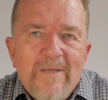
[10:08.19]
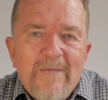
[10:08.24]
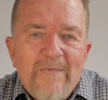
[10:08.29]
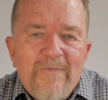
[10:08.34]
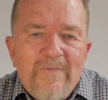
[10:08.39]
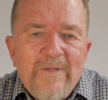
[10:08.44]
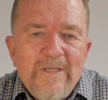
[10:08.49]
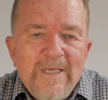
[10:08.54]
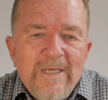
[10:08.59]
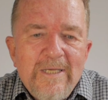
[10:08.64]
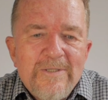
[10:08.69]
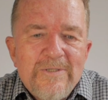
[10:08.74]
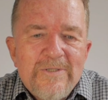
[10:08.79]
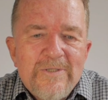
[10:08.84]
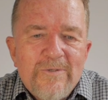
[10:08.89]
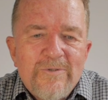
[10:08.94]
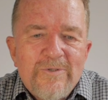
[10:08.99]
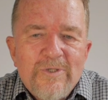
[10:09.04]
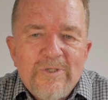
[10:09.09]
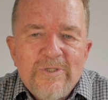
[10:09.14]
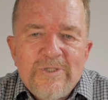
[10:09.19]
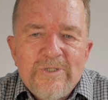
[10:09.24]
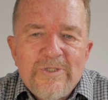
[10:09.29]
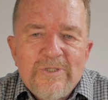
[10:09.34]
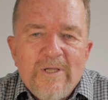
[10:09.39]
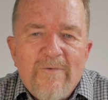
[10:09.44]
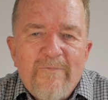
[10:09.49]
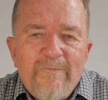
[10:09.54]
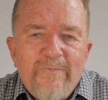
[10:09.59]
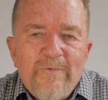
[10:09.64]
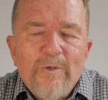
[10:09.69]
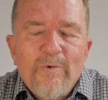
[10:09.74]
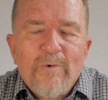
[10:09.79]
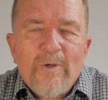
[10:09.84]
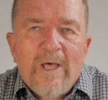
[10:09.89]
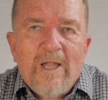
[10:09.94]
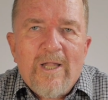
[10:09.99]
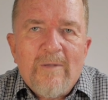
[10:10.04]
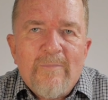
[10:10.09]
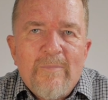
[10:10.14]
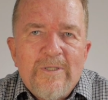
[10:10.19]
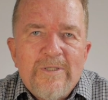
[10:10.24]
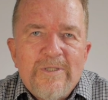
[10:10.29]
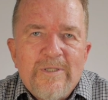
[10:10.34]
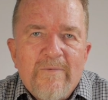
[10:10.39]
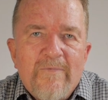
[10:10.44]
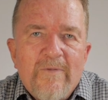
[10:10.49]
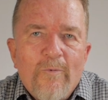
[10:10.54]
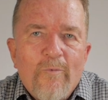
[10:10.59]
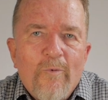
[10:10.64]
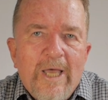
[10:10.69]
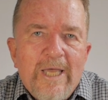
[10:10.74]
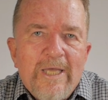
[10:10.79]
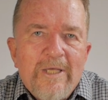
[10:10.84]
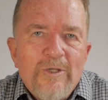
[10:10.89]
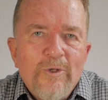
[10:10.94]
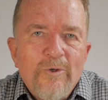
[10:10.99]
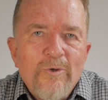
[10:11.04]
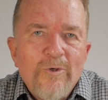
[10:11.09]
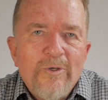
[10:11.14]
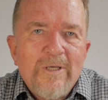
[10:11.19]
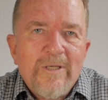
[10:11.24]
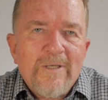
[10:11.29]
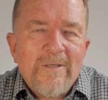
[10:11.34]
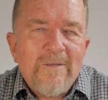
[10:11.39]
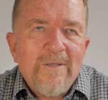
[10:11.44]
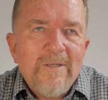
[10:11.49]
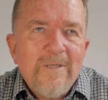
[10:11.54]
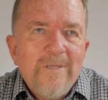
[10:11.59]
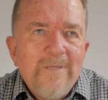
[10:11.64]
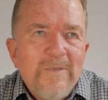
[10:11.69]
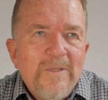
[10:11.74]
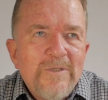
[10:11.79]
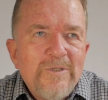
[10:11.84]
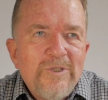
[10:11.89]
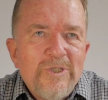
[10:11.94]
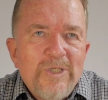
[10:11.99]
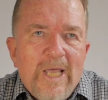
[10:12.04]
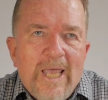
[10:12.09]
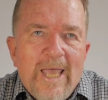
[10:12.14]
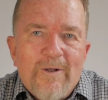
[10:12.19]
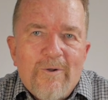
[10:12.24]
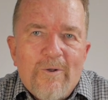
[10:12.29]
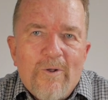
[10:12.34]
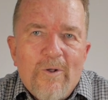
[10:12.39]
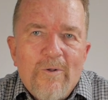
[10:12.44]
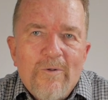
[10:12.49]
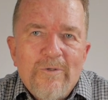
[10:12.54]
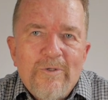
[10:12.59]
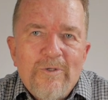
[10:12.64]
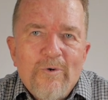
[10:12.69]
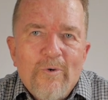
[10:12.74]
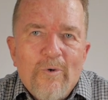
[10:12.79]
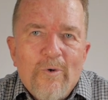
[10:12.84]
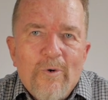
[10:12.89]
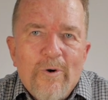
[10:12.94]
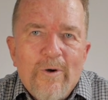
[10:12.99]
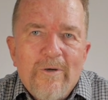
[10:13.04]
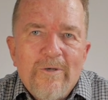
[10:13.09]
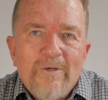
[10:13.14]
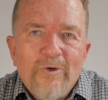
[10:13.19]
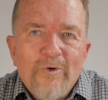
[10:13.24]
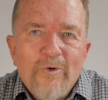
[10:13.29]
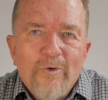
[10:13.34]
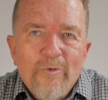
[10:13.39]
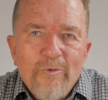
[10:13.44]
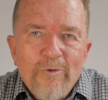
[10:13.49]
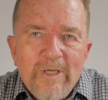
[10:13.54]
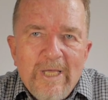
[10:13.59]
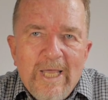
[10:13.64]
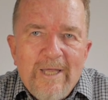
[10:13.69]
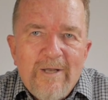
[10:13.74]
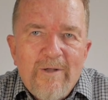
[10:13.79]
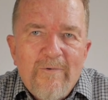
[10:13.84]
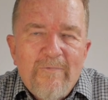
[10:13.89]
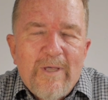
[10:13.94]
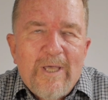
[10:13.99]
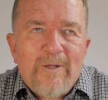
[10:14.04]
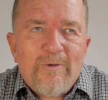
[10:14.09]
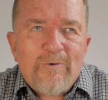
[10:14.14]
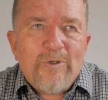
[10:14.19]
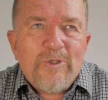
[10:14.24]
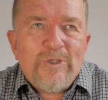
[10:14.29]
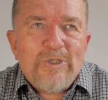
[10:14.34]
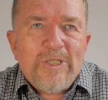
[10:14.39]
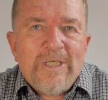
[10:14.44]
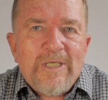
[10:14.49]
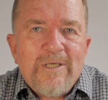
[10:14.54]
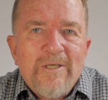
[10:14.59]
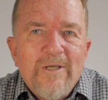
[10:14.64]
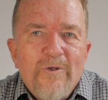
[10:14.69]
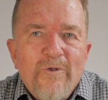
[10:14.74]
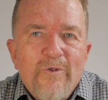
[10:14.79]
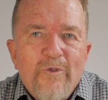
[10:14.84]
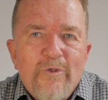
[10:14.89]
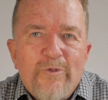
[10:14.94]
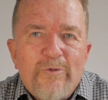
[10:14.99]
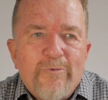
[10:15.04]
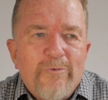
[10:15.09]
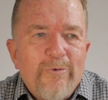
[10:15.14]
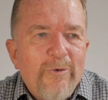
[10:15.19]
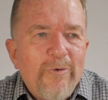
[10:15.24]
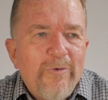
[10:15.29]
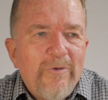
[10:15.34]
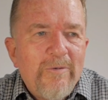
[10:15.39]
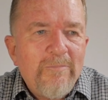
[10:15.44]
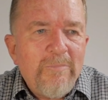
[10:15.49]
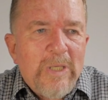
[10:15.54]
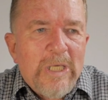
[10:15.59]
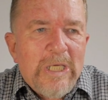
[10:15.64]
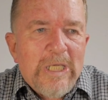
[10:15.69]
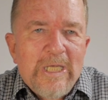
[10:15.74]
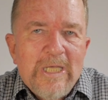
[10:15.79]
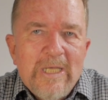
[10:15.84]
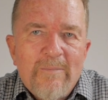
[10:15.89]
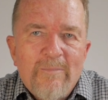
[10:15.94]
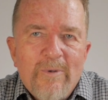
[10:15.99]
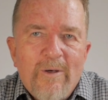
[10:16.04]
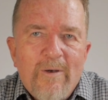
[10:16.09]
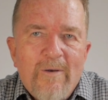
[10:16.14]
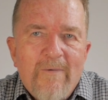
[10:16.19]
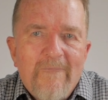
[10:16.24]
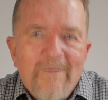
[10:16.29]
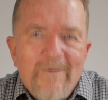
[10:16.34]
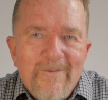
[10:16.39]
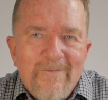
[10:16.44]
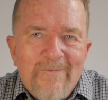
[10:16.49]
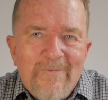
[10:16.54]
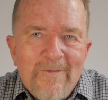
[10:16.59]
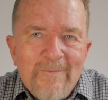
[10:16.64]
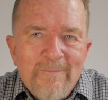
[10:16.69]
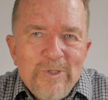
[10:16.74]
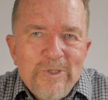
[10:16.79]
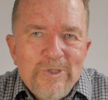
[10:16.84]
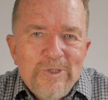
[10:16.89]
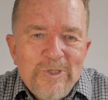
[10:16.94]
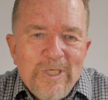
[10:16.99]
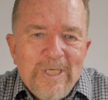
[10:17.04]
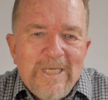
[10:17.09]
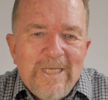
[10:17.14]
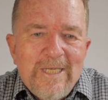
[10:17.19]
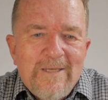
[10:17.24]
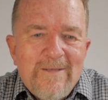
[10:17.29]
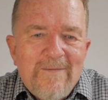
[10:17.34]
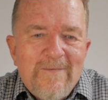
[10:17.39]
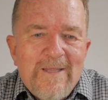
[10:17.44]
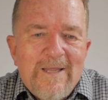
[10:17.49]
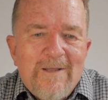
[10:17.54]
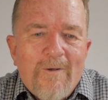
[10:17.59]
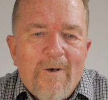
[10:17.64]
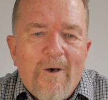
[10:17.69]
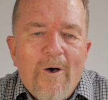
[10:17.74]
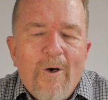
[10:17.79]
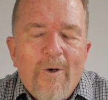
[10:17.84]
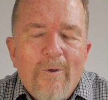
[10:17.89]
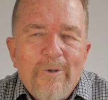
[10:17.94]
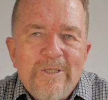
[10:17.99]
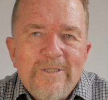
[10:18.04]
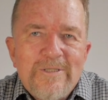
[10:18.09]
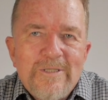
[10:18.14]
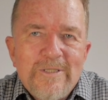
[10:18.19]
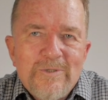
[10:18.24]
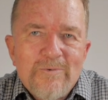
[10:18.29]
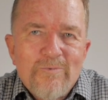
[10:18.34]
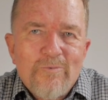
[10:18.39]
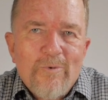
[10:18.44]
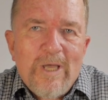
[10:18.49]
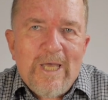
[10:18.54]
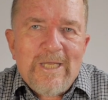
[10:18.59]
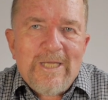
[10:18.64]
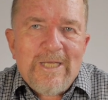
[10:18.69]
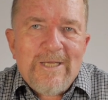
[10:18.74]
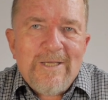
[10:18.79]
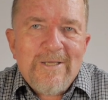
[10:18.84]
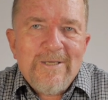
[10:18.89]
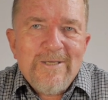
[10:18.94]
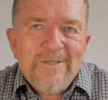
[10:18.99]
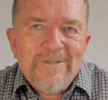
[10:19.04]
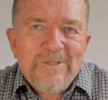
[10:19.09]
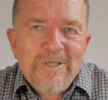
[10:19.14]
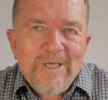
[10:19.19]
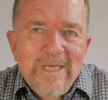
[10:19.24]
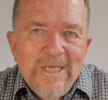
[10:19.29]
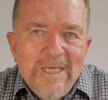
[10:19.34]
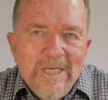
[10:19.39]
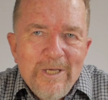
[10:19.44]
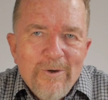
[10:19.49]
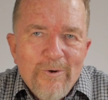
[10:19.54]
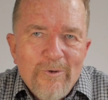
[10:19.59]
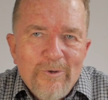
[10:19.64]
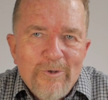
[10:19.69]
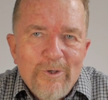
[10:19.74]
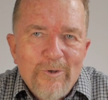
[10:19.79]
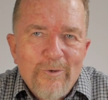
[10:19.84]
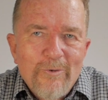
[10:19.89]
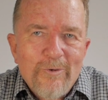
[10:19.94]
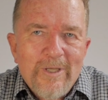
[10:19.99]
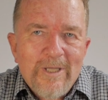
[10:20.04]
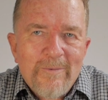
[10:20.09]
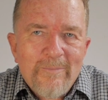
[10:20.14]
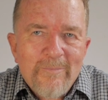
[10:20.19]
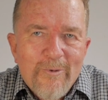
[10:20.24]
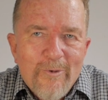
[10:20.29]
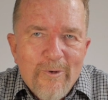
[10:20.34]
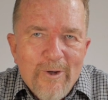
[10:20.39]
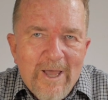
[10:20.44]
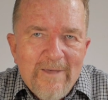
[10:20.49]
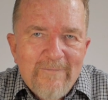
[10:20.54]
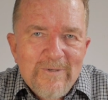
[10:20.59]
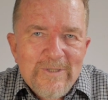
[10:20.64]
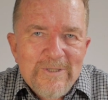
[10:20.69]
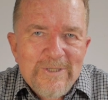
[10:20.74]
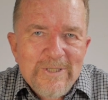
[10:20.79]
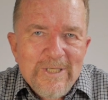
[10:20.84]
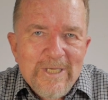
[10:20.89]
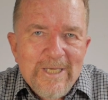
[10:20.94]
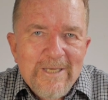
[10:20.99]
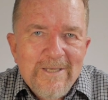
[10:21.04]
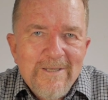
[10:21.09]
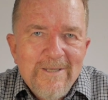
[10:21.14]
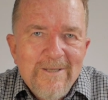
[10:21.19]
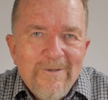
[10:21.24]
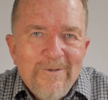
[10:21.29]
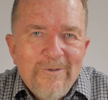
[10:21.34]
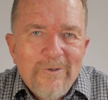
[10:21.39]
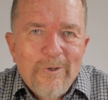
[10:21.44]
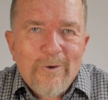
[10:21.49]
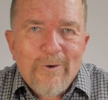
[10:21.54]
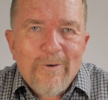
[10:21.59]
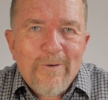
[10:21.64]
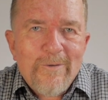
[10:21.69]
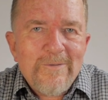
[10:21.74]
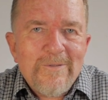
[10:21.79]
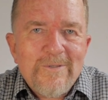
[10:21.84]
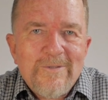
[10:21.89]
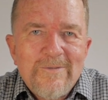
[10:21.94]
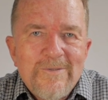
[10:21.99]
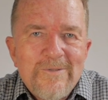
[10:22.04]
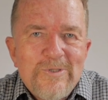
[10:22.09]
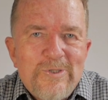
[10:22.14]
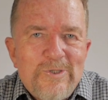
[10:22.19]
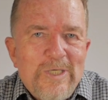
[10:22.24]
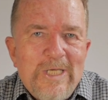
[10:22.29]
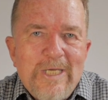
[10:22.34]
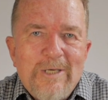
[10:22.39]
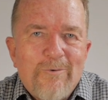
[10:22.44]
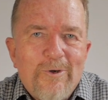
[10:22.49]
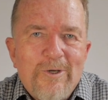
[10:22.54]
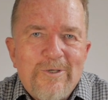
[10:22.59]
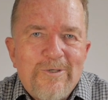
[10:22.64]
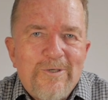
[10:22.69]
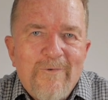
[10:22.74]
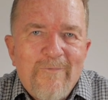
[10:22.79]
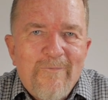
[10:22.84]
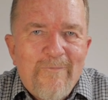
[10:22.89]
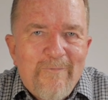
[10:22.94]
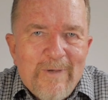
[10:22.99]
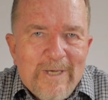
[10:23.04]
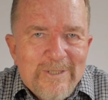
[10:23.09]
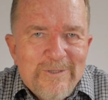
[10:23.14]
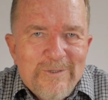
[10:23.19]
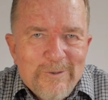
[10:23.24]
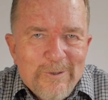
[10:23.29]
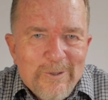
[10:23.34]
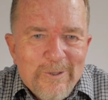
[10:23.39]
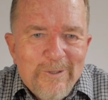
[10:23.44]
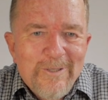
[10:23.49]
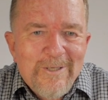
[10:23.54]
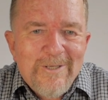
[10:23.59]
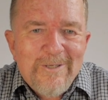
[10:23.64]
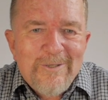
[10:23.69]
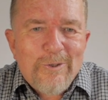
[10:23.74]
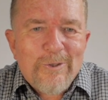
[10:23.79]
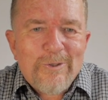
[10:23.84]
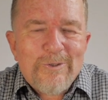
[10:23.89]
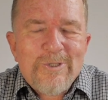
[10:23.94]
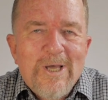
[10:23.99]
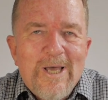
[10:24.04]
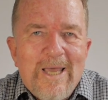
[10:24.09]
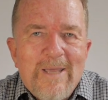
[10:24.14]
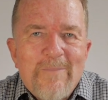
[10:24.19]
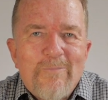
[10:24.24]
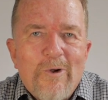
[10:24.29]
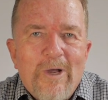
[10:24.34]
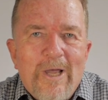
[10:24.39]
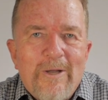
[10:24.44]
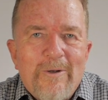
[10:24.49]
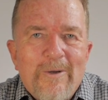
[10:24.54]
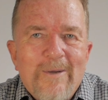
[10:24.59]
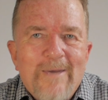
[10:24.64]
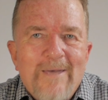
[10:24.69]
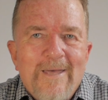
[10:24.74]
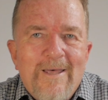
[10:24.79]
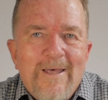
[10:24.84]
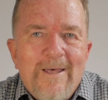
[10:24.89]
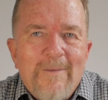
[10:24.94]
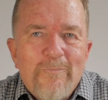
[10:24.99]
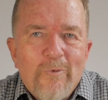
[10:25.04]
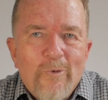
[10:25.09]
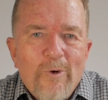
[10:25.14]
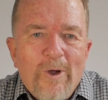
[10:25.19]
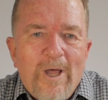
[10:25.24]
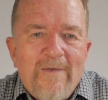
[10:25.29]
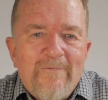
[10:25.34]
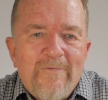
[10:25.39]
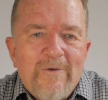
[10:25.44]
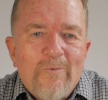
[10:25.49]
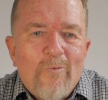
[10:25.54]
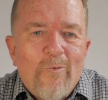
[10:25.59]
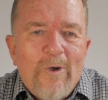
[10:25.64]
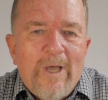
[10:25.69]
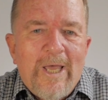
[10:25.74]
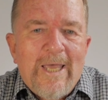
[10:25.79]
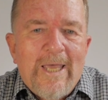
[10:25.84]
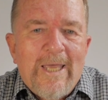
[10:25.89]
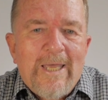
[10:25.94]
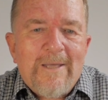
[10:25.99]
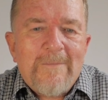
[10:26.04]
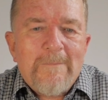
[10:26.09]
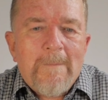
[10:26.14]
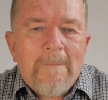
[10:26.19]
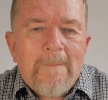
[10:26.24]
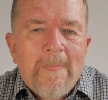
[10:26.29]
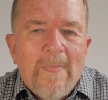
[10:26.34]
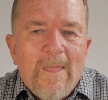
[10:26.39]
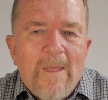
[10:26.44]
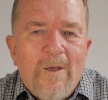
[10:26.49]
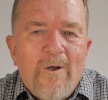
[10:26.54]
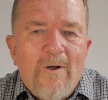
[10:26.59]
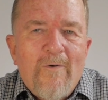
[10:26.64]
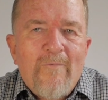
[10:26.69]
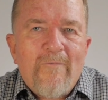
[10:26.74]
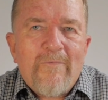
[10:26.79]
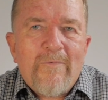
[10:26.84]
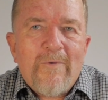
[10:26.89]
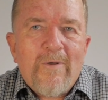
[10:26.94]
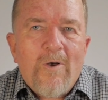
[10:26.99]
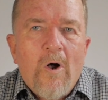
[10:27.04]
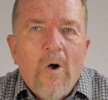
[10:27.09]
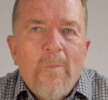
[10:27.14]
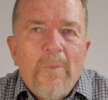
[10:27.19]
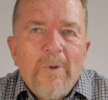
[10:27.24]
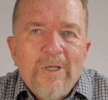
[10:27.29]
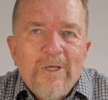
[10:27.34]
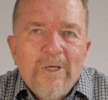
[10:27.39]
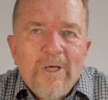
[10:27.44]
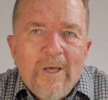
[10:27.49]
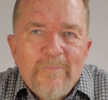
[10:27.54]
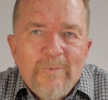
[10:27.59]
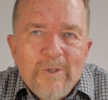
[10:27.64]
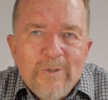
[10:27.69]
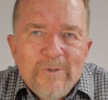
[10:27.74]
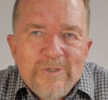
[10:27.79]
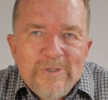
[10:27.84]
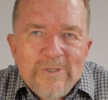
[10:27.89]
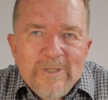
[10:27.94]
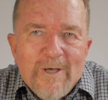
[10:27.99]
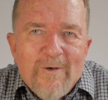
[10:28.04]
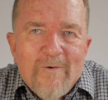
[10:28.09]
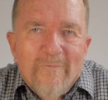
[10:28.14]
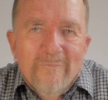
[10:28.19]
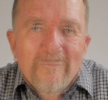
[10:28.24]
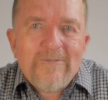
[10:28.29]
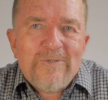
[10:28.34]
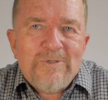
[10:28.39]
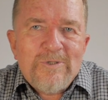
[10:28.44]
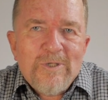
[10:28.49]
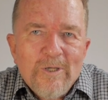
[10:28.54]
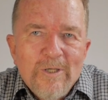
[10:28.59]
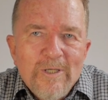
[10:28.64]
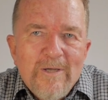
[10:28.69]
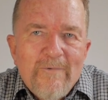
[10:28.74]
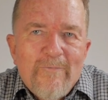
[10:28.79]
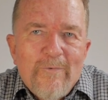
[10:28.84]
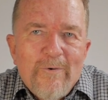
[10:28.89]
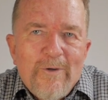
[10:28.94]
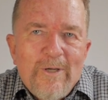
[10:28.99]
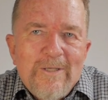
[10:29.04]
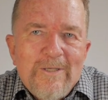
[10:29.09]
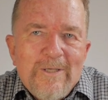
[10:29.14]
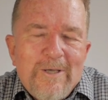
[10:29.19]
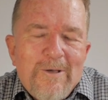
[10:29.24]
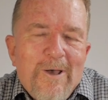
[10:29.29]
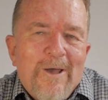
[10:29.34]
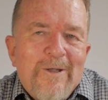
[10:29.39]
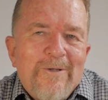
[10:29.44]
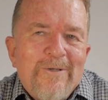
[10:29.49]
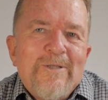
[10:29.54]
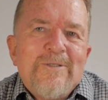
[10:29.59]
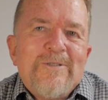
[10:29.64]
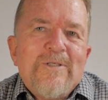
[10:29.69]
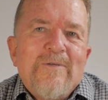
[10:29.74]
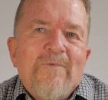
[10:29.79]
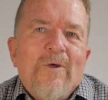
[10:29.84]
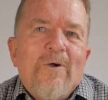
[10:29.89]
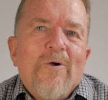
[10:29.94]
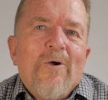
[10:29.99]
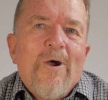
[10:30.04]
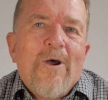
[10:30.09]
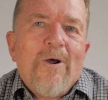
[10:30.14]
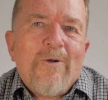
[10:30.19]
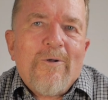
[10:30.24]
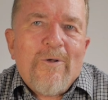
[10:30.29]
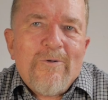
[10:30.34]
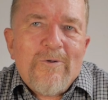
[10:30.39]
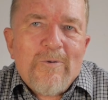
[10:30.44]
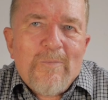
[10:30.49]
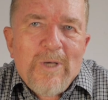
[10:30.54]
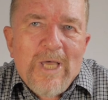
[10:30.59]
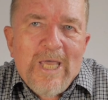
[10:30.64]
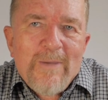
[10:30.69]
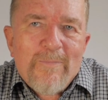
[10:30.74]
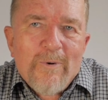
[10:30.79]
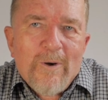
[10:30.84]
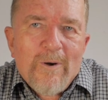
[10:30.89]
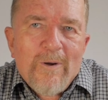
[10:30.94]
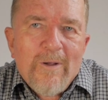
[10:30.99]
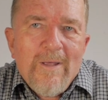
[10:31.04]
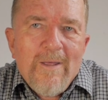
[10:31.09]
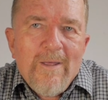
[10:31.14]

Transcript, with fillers: These are just a few elements of the way you can channel your creative energy through the medium of the machine that always is ready to hear you in privacy. Your secret confessor, your typewriter, a private way of opening up yourself, delivering the contents of your heart onto paper